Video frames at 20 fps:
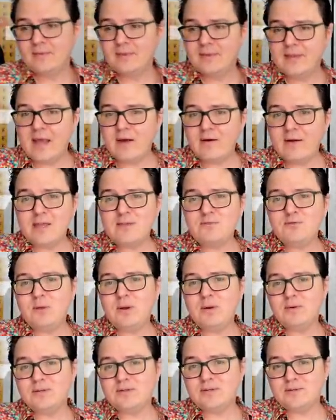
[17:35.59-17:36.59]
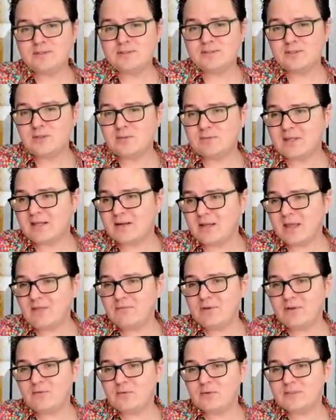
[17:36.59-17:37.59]
Now, if we were to assume that
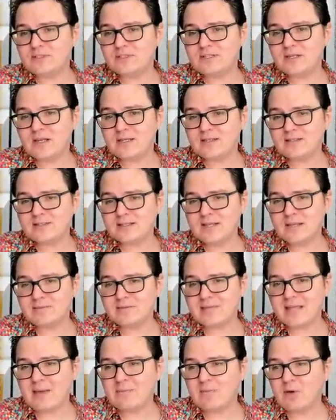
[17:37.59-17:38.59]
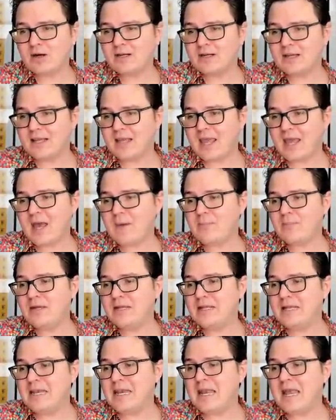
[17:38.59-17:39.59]
even if it was to get up to that market cap
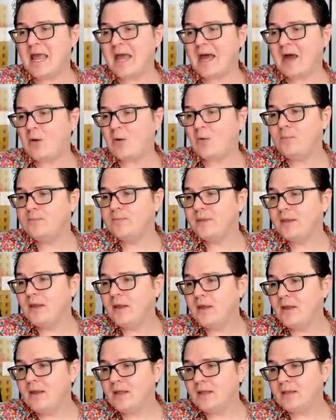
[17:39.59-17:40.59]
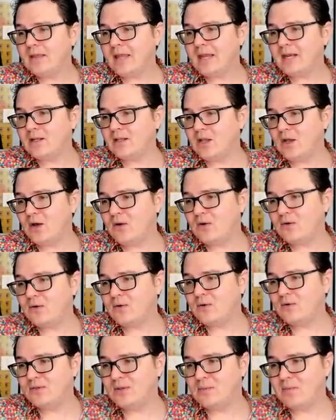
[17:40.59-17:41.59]
now, let alone
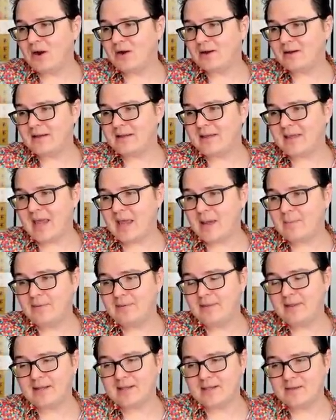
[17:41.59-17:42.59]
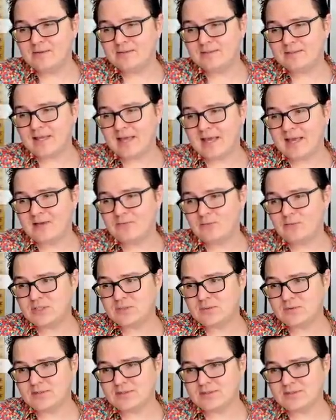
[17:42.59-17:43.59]
the market cap that it used to have, which
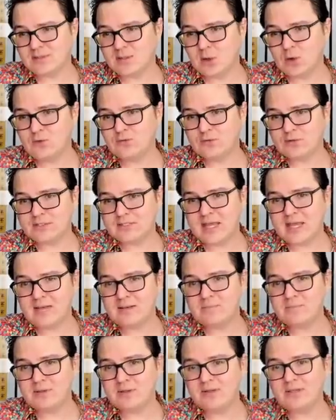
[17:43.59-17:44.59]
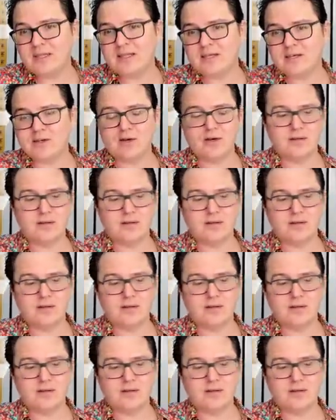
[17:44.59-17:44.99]
was over $10 billion.